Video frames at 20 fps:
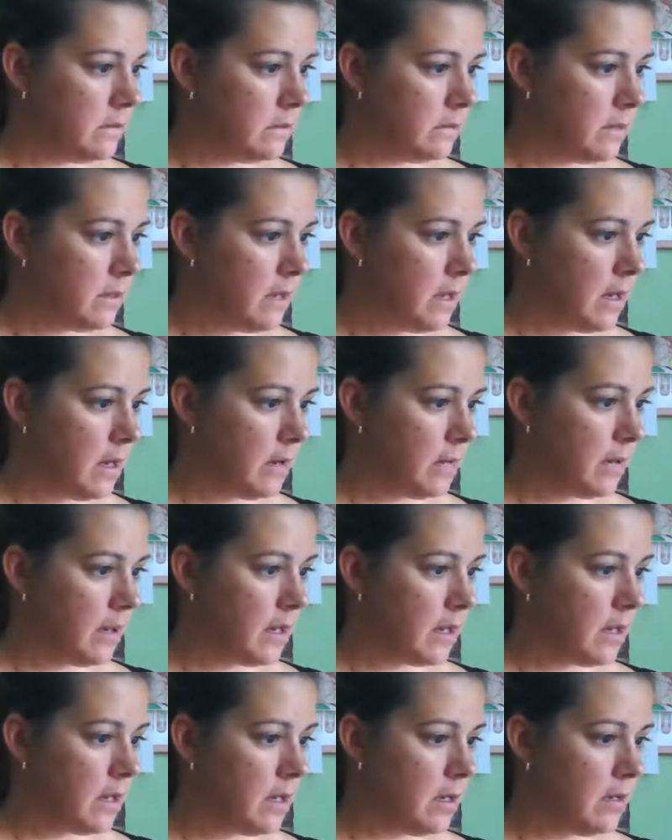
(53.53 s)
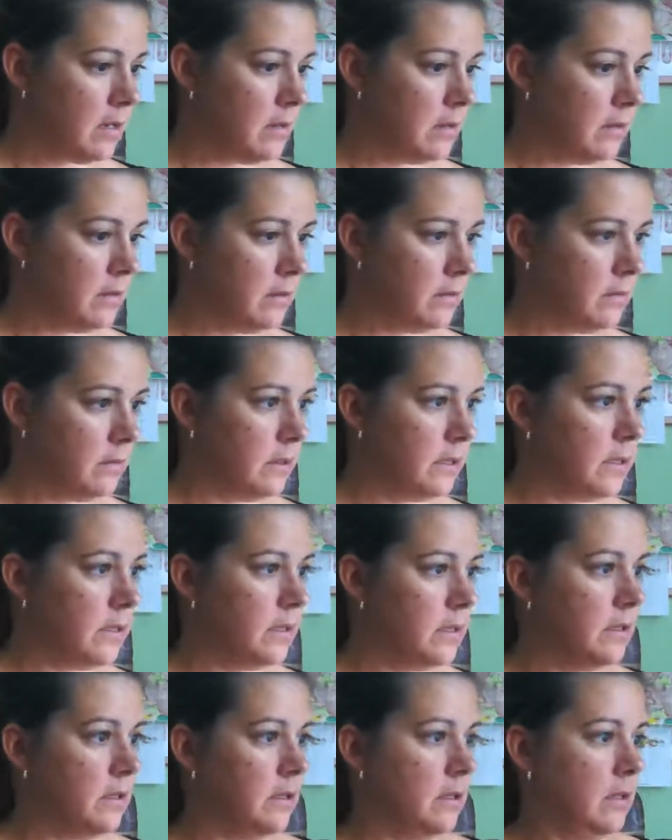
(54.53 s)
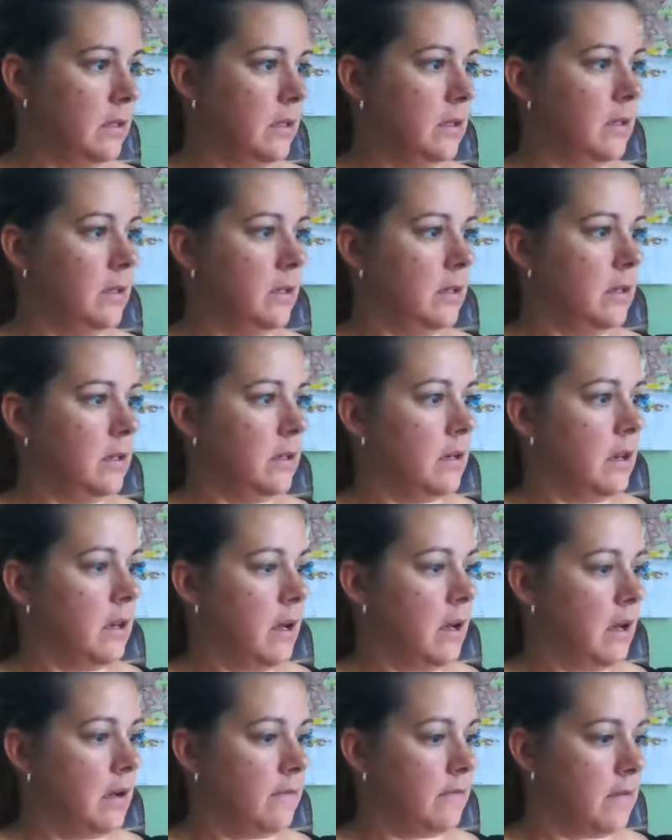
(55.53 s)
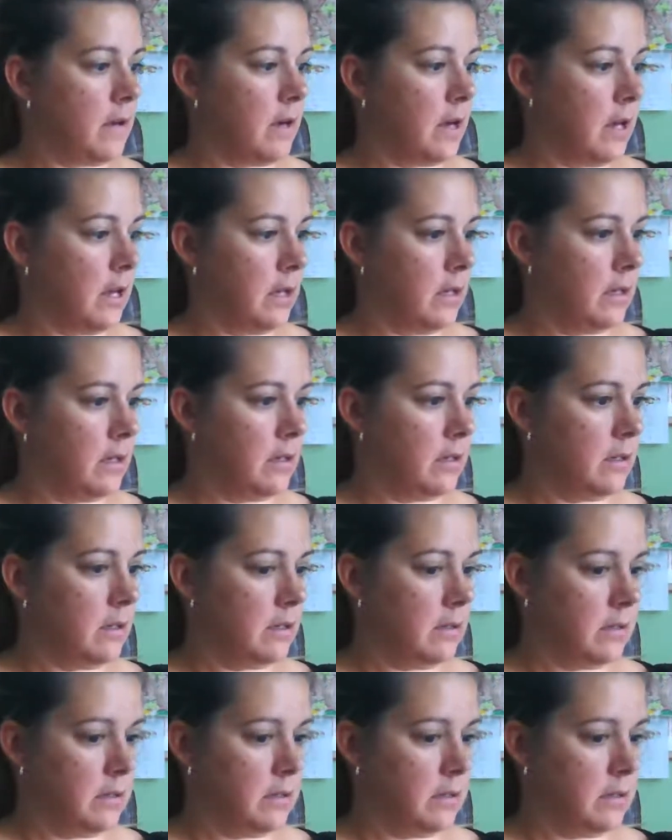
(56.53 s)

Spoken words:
There we go. All right.